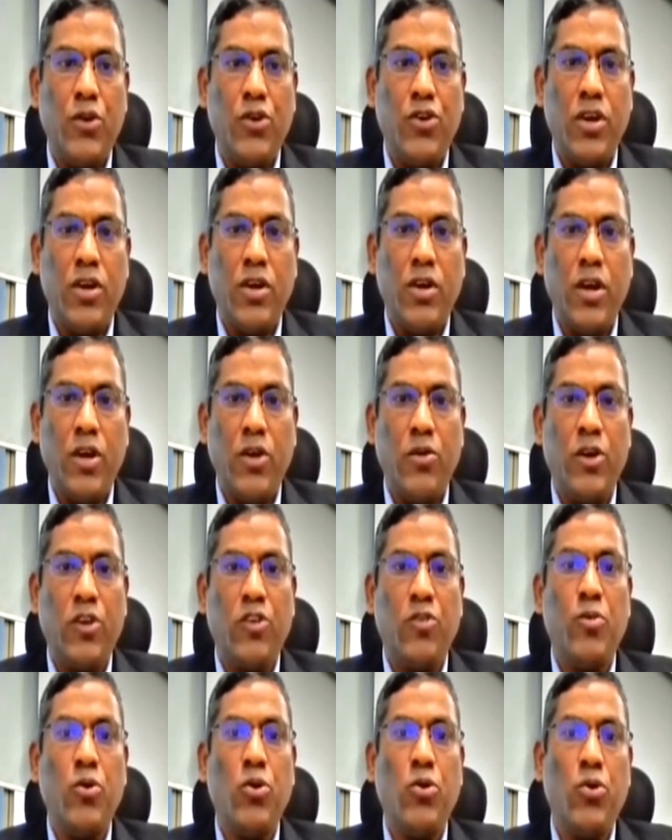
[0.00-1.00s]
which are
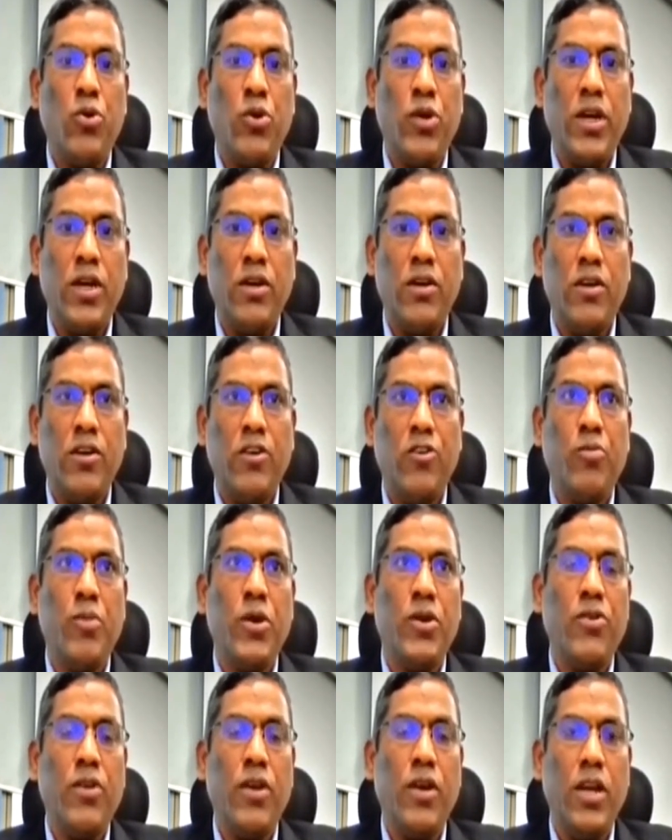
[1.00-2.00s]
export oriented,
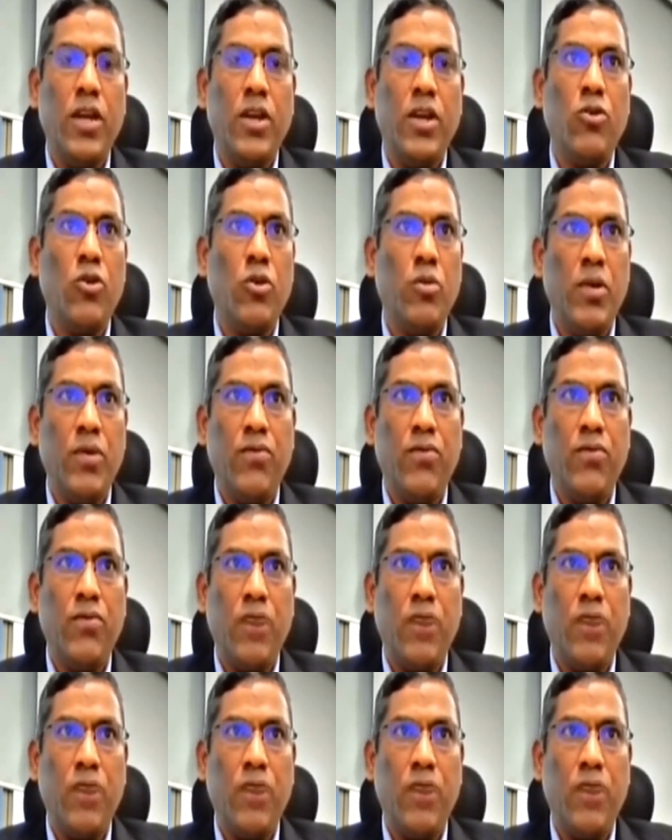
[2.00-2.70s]
especially it could be